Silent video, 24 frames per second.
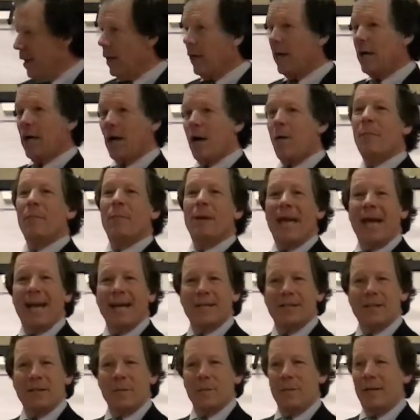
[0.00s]
Come
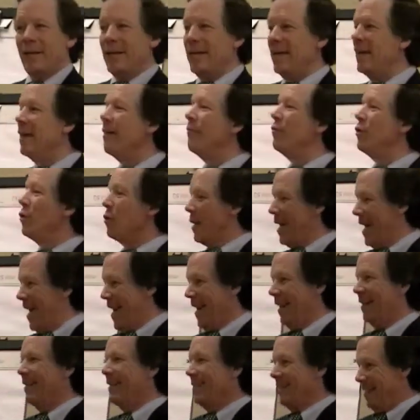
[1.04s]
back to me if you
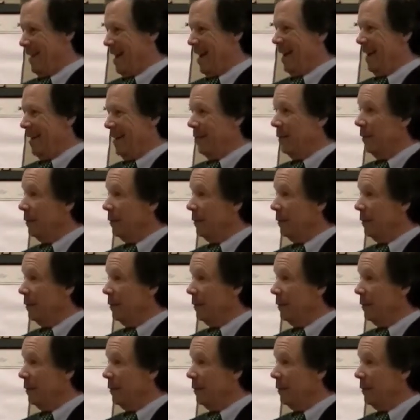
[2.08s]
can't decide.